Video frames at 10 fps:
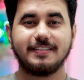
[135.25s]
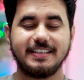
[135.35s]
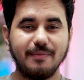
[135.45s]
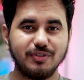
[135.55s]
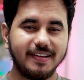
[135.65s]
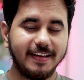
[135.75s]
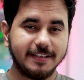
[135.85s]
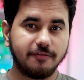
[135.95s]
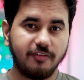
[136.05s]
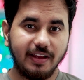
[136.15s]
Samsung
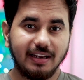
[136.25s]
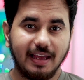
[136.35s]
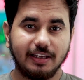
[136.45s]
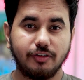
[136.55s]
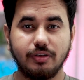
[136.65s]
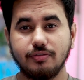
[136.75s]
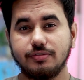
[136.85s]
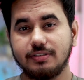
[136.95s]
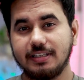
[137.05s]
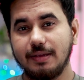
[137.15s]
is very likely to
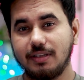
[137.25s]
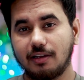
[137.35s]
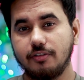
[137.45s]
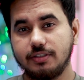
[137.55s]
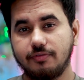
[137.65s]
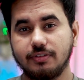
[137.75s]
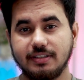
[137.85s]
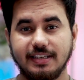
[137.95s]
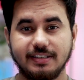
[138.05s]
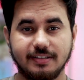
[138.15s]
use the same technology for
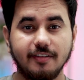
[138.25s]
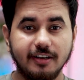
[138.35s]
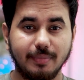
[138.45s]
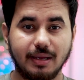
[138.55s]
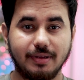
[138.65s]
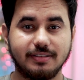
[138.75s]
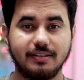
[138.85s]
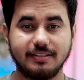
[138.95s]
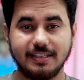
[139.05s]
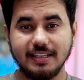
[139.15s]
the 600
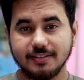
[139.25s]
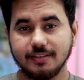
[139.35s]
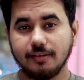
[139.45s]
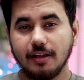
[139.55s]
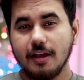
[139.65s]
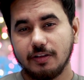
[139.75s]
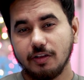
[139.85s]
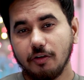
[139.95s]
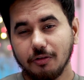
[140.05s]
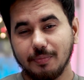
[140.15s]
megapixel sensor,
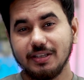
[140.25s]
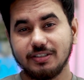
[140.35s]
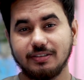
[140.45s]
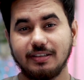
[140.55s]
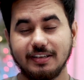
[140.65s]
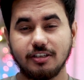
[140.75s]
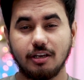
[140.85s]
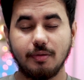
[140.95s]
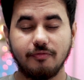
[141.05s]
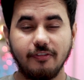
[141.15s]
not to mention that it's
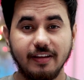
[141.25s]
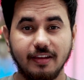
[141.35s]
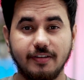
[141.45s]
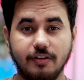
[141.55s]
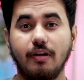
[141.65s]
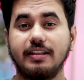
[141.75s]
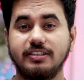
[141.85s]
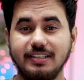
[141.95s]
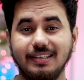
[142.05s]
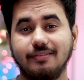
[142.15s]
going to be very hard to
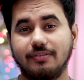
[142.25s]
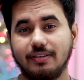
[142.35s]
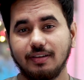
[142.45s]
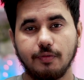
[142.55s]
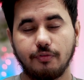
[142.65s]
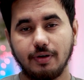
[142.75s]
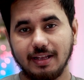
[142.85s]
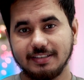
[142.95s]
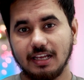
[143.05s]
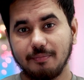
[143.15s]
achieve. For
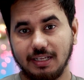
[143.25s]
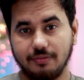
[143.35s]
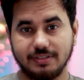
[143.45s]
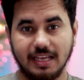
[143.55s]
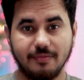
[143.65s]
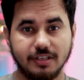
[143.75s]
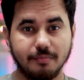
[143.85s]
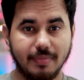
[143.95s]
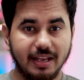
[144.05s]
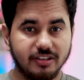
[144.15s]
example, if
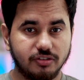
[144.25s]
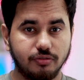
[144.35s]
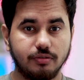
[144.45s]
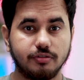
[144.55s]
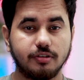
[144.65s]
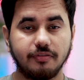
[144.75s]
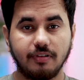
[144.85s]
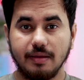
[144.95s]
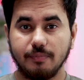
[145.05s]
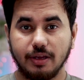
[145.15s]
Samsung manages to use
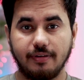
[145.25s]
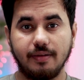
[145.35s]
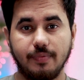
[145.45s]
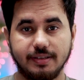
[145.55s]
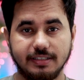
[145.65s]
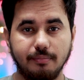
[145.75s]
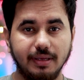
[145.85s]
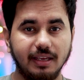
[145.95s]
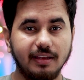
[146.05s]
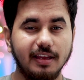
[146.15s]
5x5 pixel
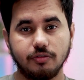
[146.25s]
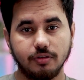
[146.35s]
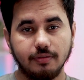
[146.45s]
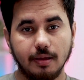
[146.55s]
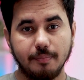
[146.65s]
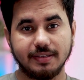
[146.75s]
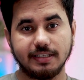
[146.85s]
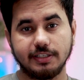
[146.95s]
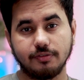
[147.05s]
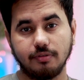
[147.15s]
binning, 25
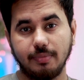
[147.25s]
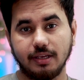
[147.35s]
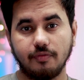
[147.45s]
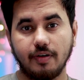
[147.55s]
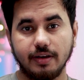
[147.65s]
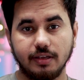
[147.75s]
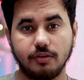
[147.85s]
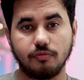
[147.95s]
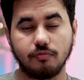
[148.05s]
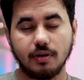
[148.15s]
pixels will be converted
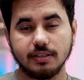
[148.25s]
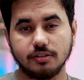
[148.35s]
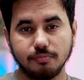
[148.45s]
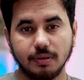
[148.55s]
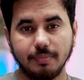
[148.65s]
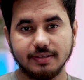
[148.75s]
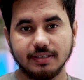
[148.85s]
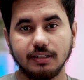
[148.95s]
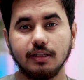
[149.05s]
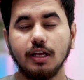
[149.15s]
into one super
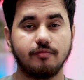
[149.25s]
pixel,